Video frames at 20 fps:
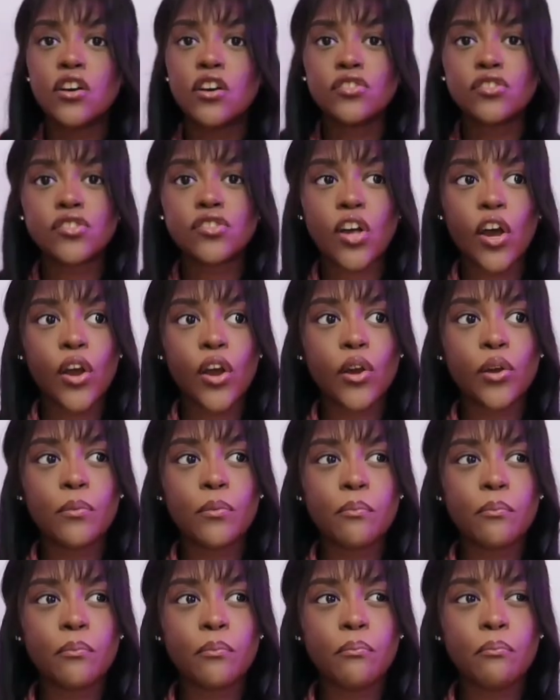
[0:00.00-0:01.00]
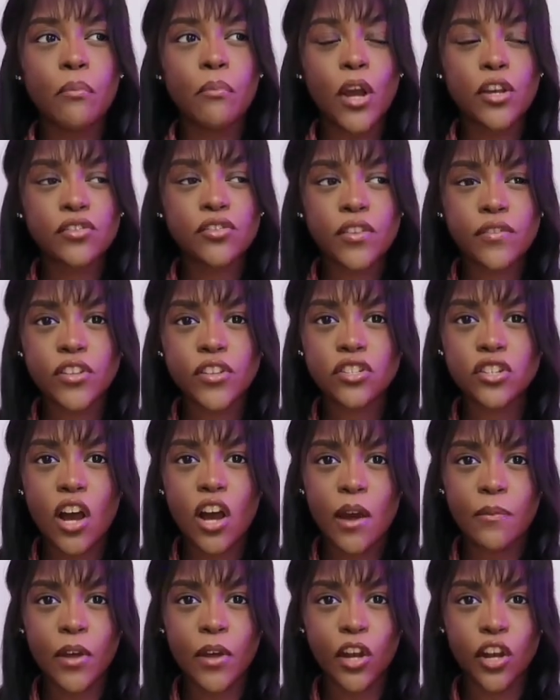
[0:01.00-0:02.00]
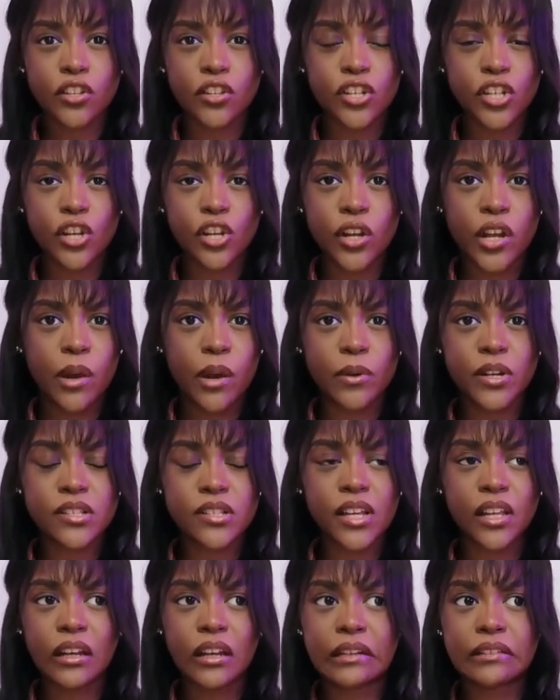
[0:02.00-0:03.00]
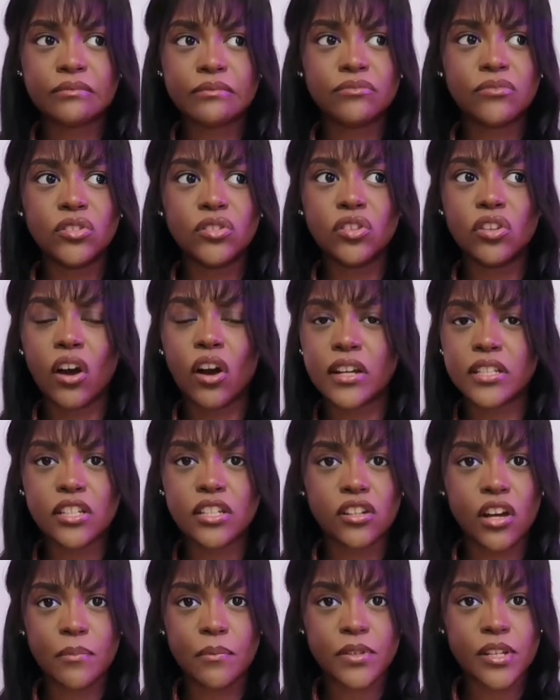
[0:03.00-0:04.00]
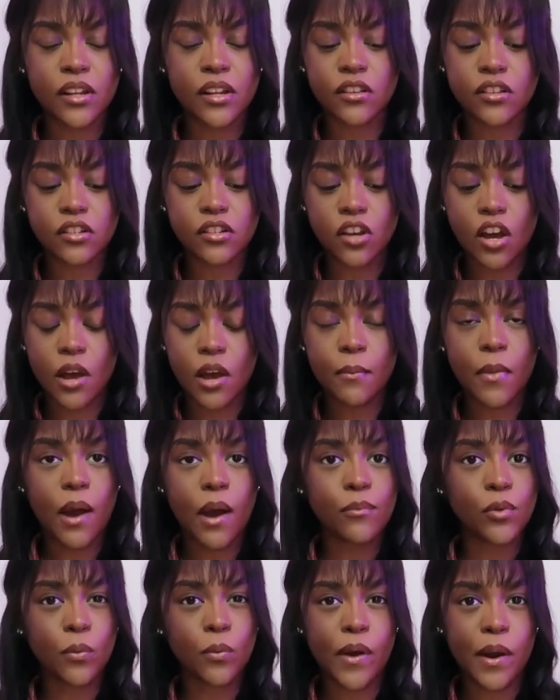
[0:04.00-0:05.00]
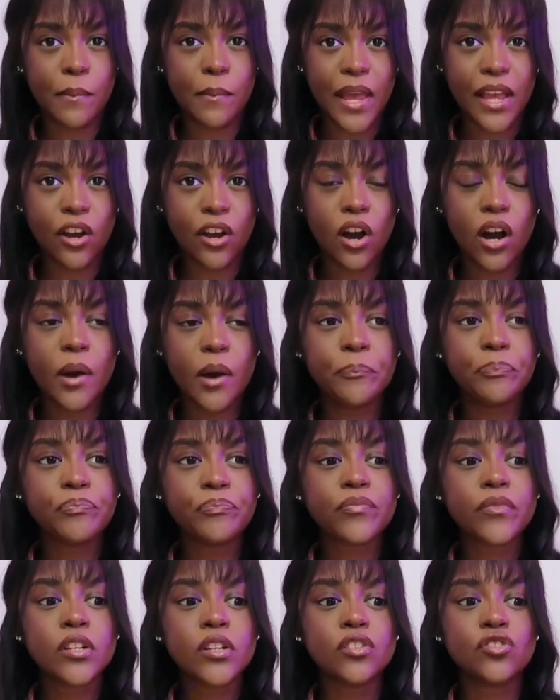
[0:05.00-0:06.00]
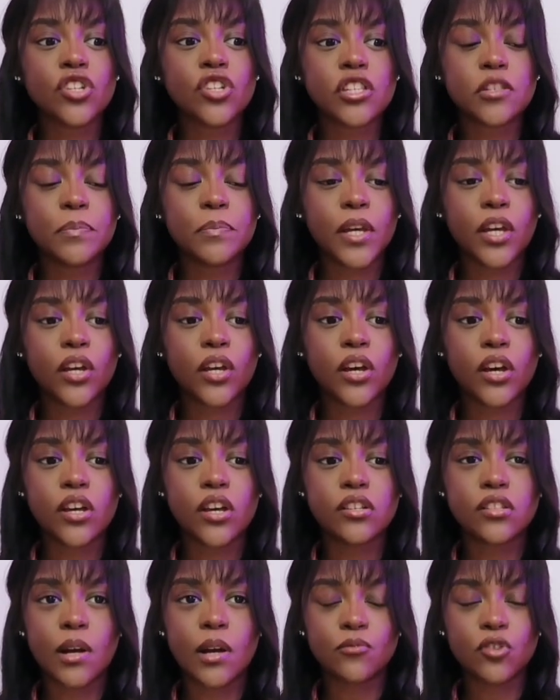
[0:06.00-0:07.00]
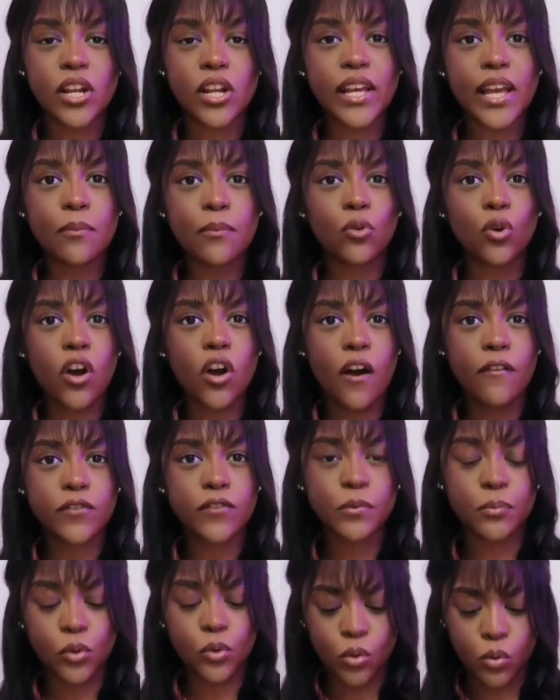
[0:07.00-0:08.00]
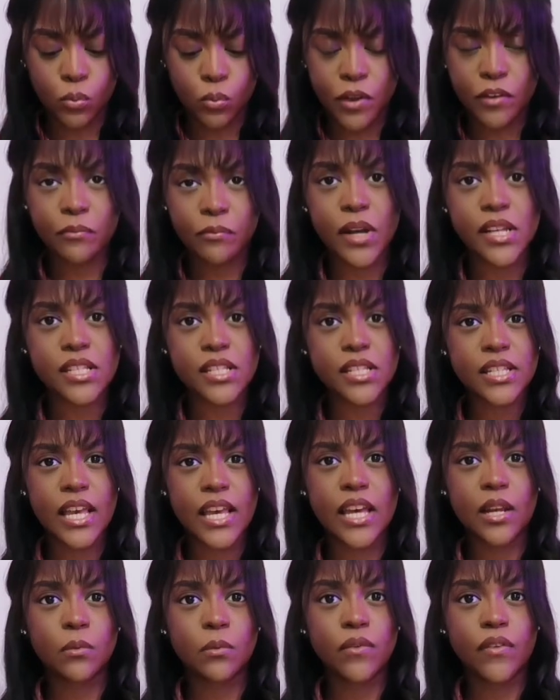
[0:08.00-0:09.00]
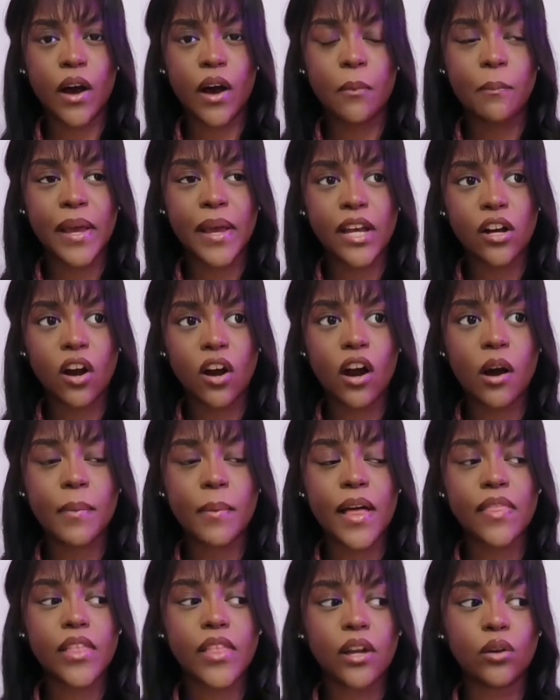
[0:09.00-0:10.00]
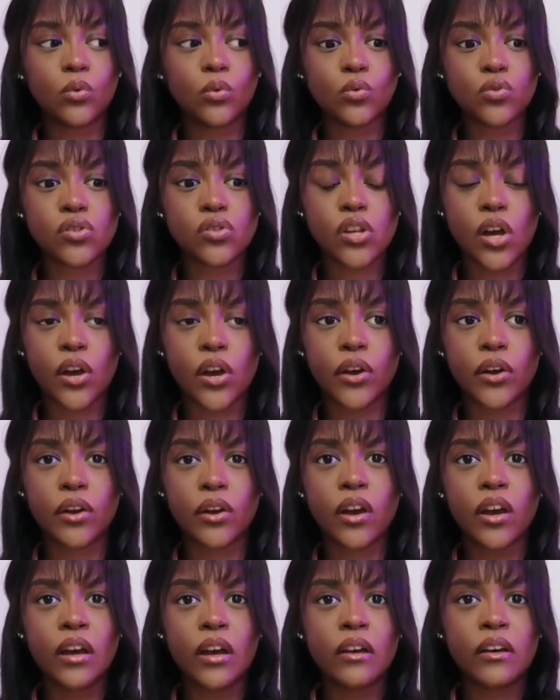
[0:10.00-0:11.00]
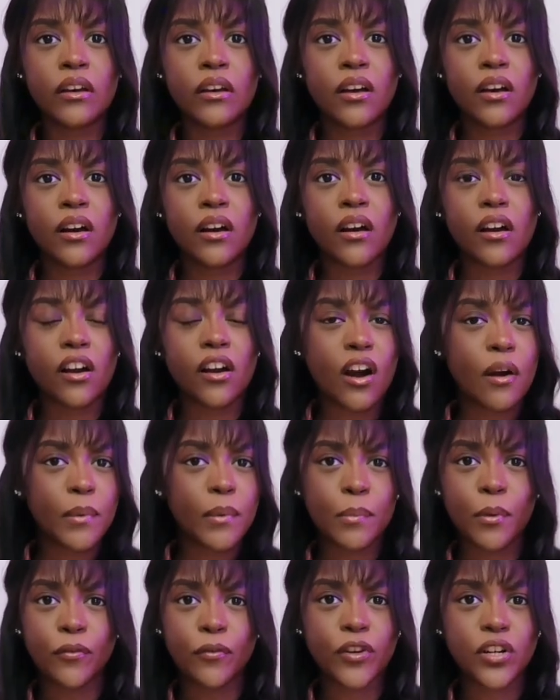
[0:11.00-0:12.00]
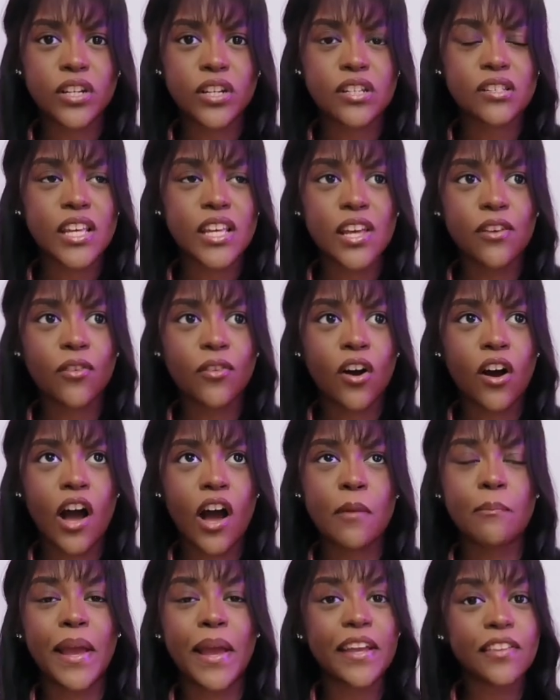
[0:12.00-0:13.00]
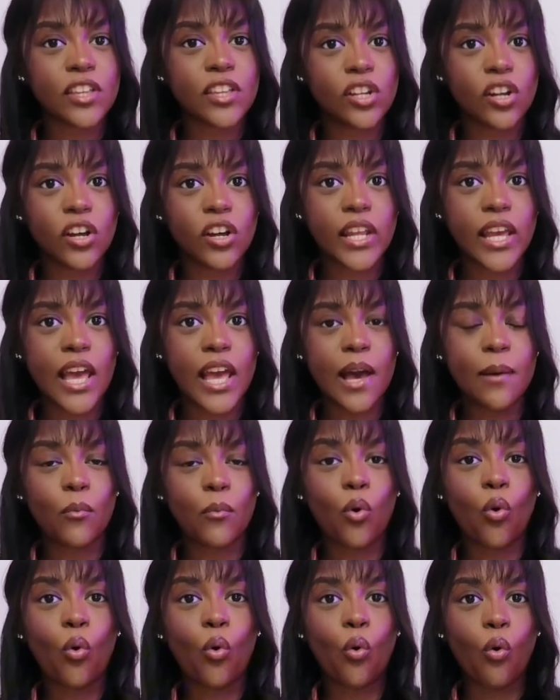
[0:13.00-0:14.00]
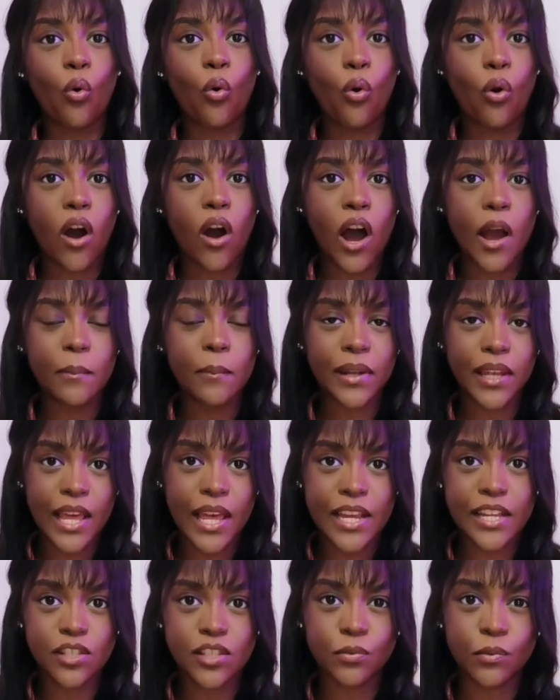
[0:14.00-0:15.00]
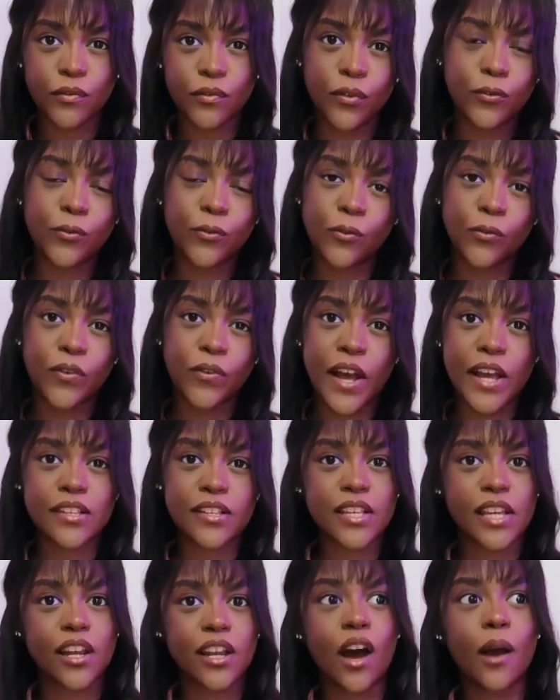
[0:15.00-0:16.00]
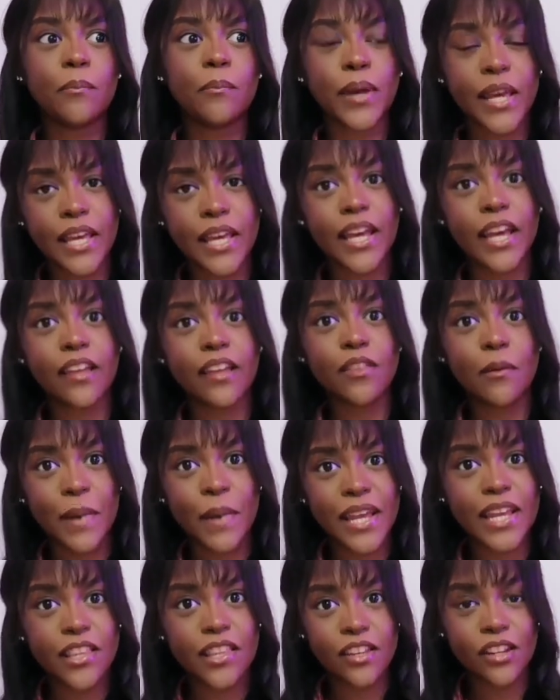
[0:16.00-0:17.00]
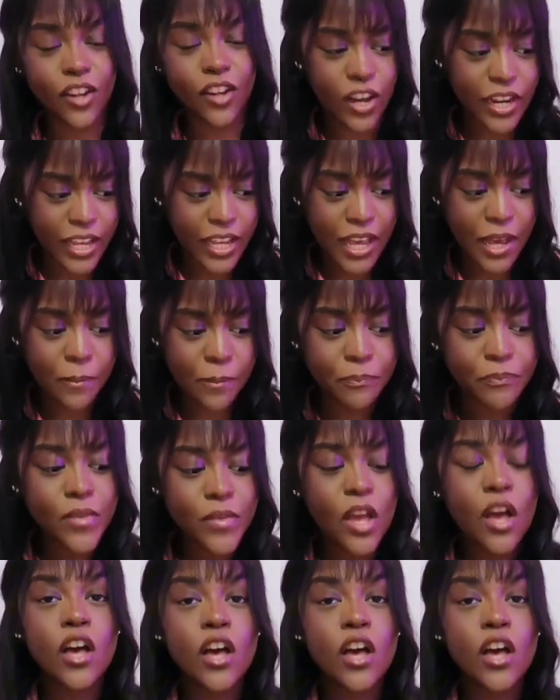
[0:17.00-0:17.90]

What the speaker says: So most of the time that I go to uni, I want to say like 99% of the time, I'm not wearing makeup, just because I'm trying to get more comfortable with my skin without makeup. And then also I can't be bothered. It's either I make the 9 AM or I'm late with a full face, and I'm picking the making the 9 AM.